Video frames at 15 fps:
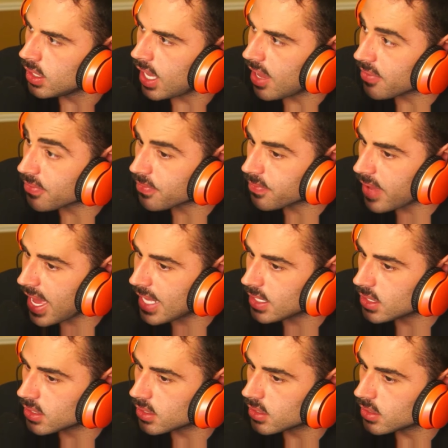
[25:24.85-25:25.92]
a
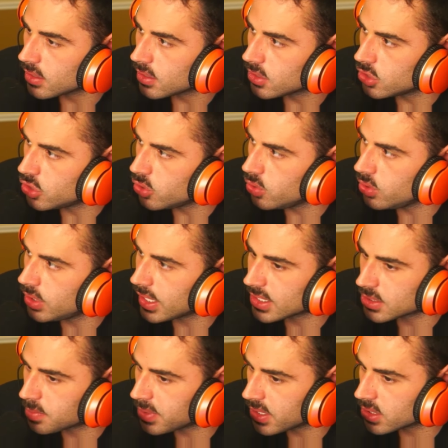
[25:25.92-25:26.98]
fat dude
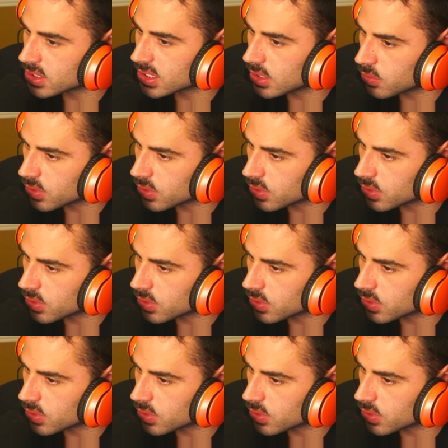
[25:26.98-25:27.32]
experiencing